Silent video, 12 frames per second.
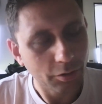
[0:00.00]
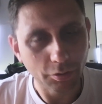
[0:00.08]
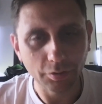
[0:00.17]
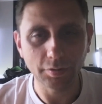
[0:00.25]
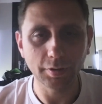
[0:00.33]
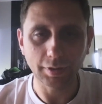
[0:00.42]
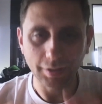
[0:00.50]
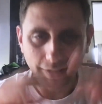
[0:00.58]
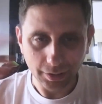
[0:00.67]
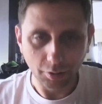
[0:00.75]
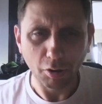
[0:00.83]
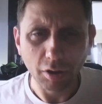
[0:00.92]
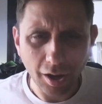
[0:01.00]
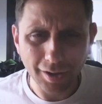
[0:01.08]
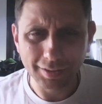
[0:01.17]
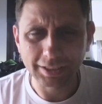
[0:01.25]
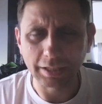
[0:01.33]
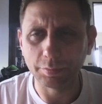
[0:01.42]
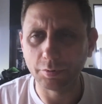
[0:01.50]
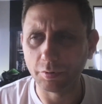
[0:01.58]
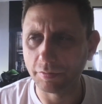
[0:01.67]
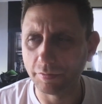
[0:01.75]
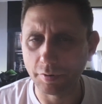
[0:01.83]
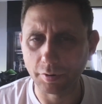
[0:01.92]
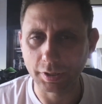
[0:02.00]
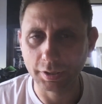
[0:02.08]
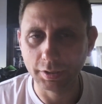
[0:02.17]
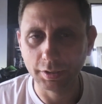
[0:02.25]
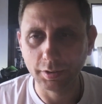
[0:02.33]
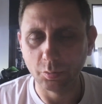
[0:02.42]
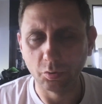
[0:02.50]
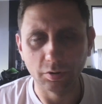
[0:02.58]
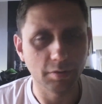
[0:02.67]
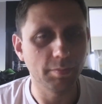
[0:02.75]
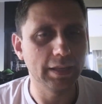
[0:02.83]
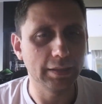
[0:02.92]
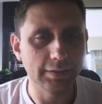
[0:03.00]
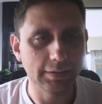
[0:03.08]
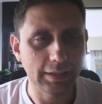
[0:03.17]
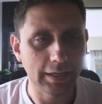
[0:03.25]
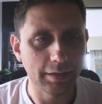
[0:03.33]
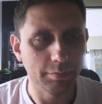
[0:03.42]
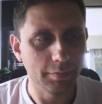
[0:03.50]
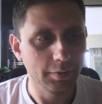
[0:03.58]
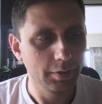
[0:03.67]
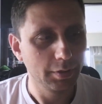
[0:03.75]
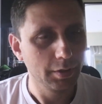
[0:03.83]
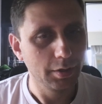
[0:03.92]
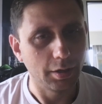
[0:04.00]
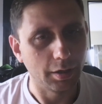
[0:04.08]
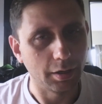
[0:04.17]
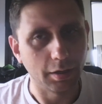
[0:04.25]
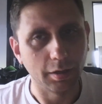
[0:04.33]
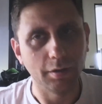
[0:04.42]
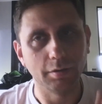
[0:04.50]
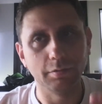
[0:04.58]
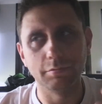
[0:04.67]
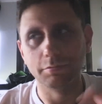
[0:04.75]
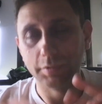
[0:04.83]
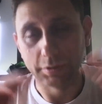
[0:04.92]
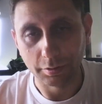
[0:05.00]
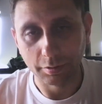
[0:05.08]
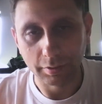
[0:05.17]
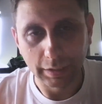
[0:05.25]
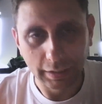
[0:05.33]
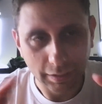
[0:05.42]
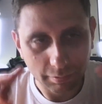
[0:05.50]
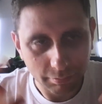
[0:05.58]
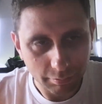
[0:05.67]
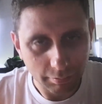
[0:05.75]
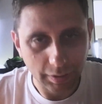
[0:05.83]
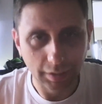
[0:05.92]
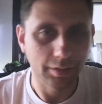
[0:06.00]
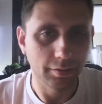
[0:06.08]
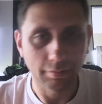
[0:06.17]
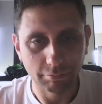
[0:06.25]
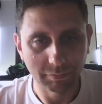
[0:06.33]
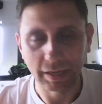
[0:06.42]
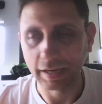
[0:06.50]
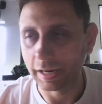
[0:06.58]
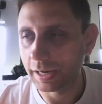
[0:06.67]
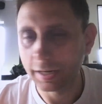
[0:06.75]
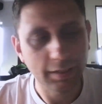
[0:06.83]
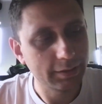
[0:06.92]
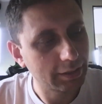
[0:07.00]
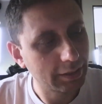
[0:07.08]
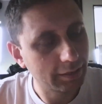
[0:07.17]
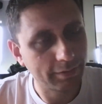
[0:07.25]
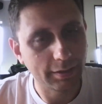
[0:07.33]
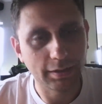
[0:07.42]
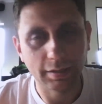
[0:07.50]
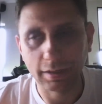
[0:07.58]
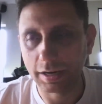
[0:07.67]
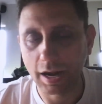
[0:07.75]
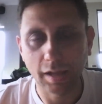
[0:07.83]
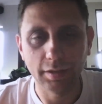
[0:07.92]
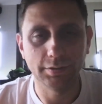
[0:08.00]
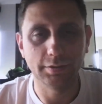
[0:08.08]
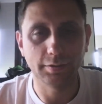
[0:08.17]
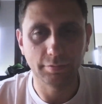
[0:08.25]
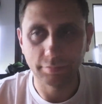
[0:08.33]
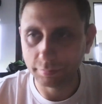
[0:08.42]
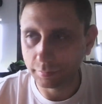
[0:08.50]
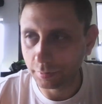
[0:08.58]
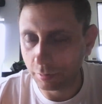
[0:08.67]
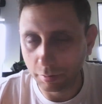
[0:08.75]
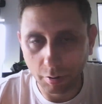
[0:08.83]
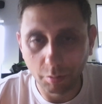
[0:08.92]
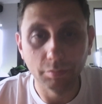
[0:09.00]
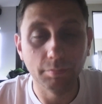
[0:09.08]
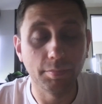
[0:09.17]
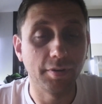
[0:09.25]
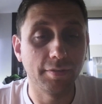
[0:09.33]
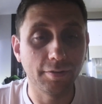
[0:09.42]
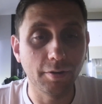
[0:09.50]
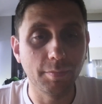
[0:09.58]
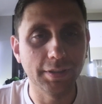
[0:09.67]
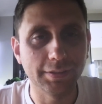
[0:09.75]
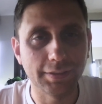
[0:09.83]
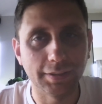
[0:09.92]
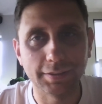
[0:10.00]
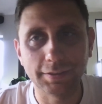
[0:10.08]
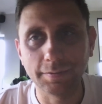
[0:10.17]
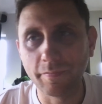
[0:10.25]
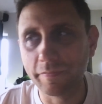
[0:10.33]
Do you think the whole concept of work will remain the same with all the like AI and stuff and analysis of own performances?